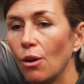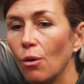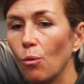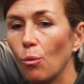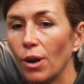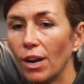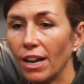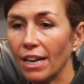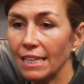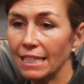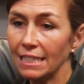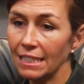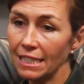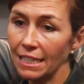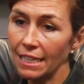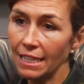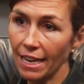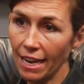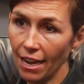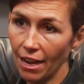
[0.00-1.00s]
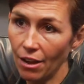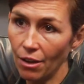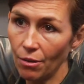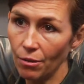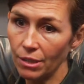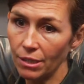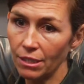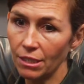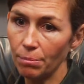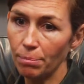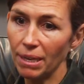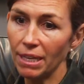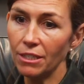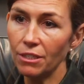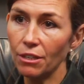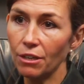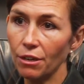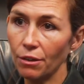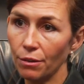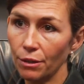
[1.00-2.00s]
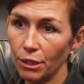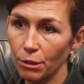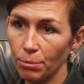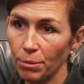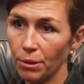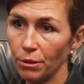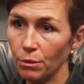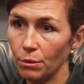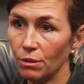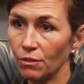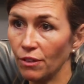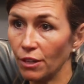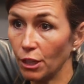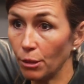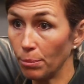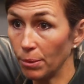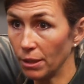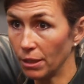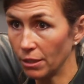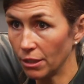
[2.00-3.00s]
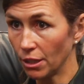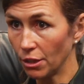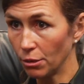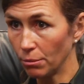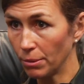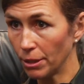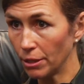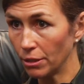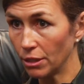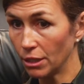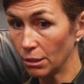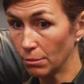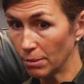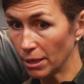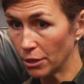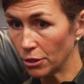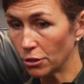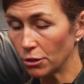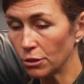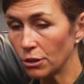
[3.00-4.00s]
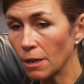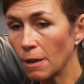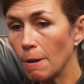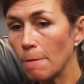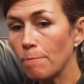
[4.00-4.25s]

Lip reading: what I see now is that based on our experience with developing these measures,